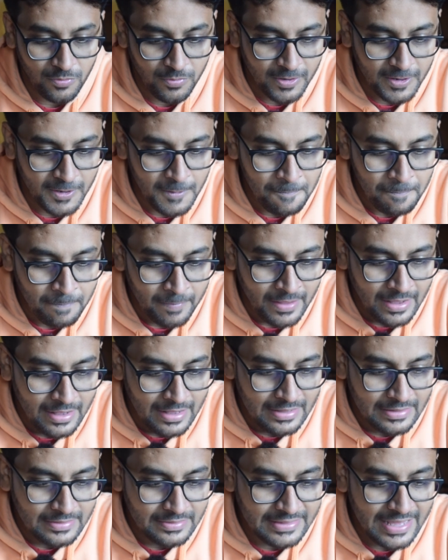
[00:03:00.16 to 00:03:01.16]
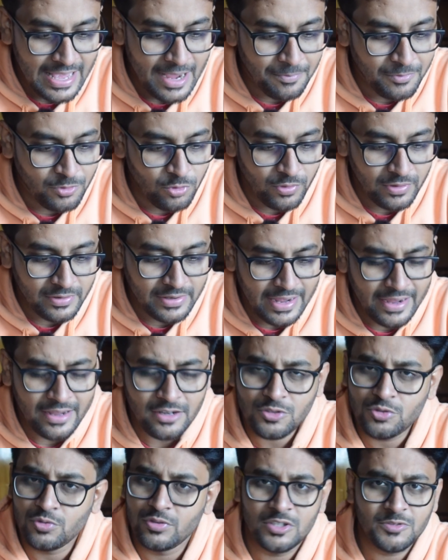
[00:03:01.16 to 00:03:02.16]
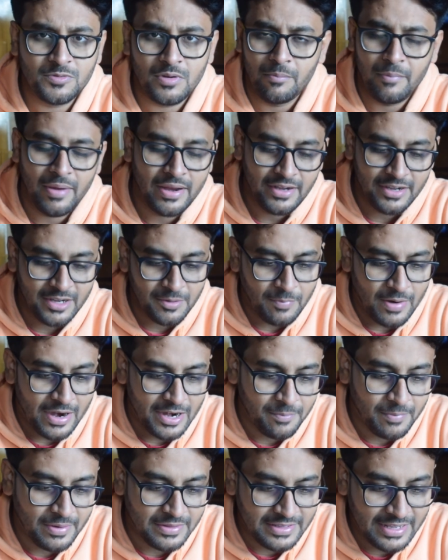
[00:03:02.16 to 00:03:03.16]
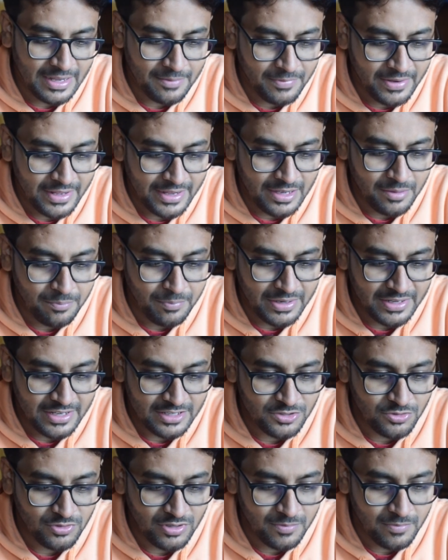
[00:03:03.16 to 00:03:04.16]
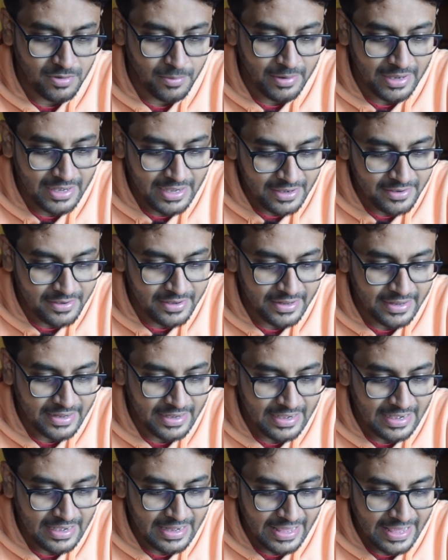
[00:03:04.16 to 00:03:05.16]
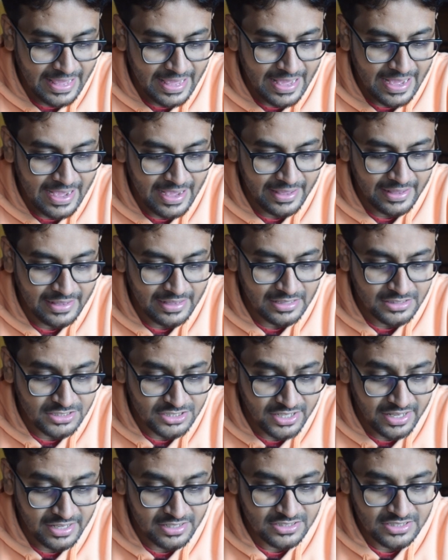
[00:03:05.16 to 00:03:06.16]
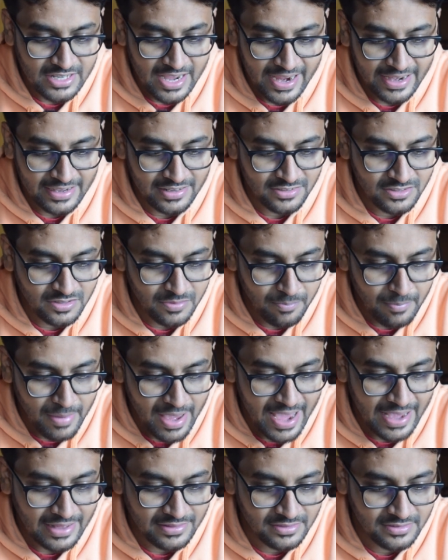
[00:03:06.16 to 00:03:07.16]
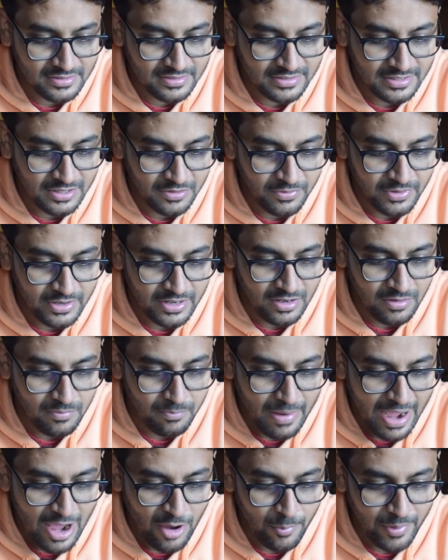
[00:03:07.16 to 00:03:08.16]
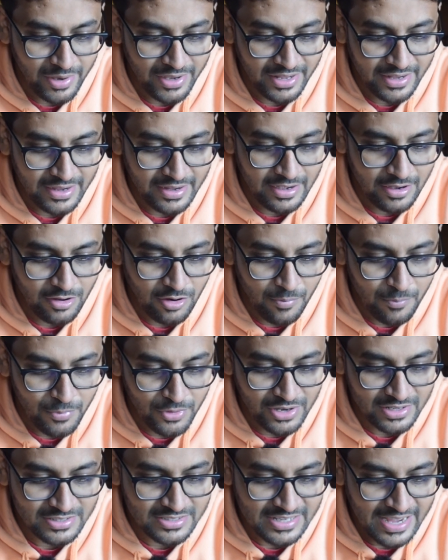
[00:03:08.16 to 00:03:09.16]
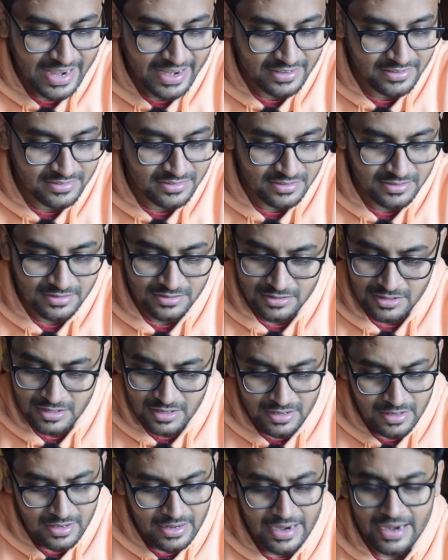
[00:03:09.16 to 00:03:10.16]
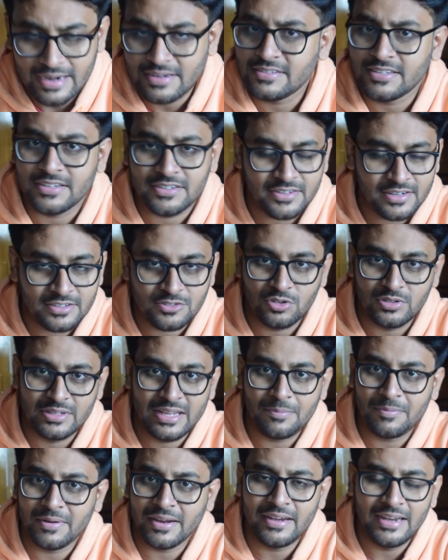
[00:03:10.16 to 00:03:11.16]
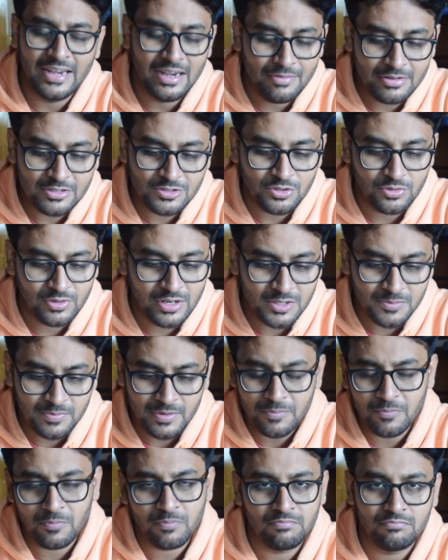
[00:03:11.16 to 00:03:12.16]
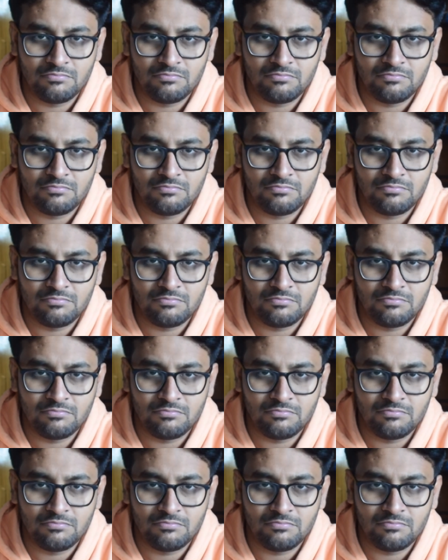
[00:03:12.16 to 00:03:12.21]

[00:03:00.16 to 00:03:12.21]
offer, they have to taken students from many departments. They have taken BTech students from electrical, AI, engineering science, math, civil, biomedical, computer science, etc. So they have taken 11 students but